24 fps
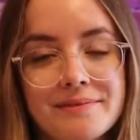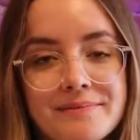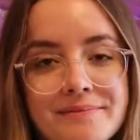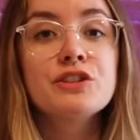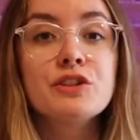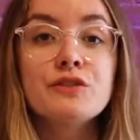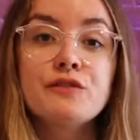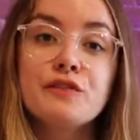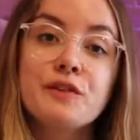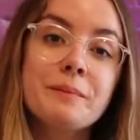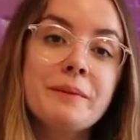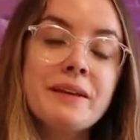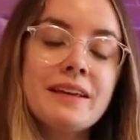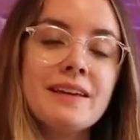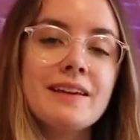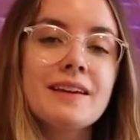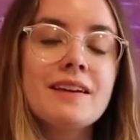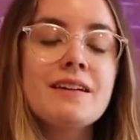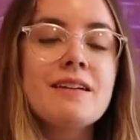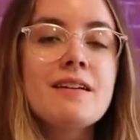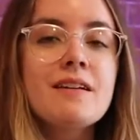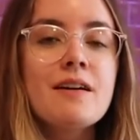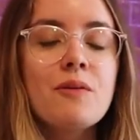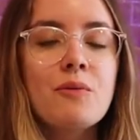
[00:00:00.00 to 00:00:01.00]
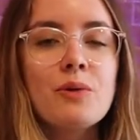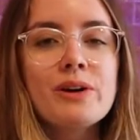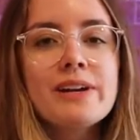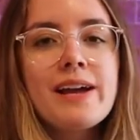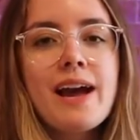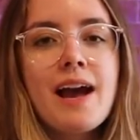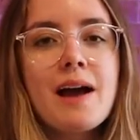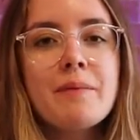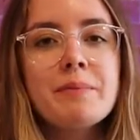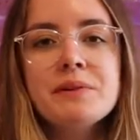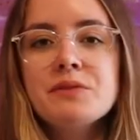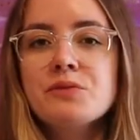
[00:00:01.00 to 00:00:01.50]
So for me, what
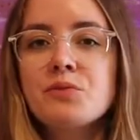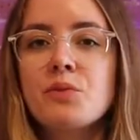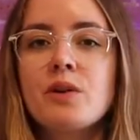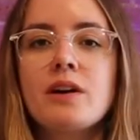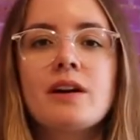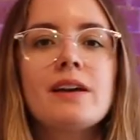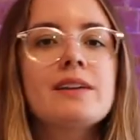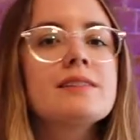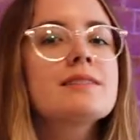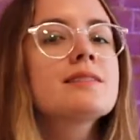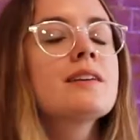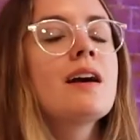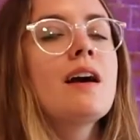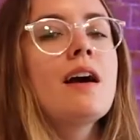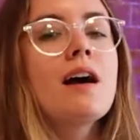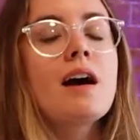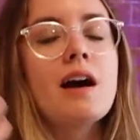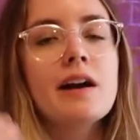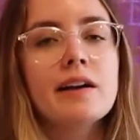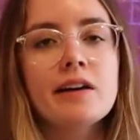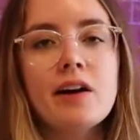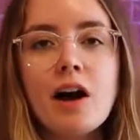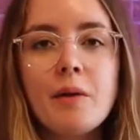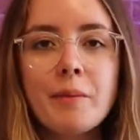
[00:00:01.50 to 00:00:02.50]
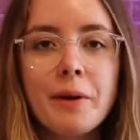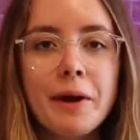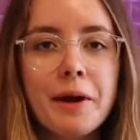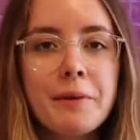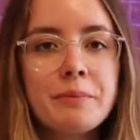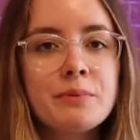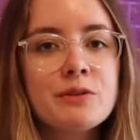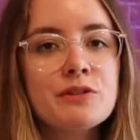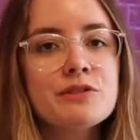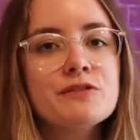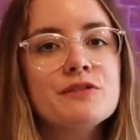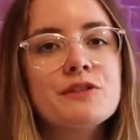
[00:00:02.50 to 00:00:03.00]
happened was I got my
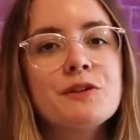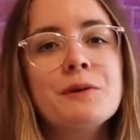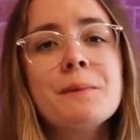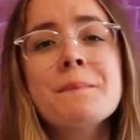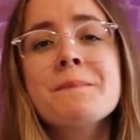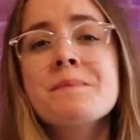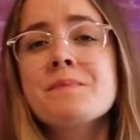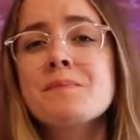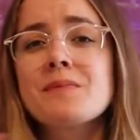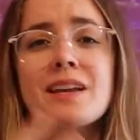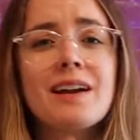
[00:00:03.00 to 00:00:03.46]
approval,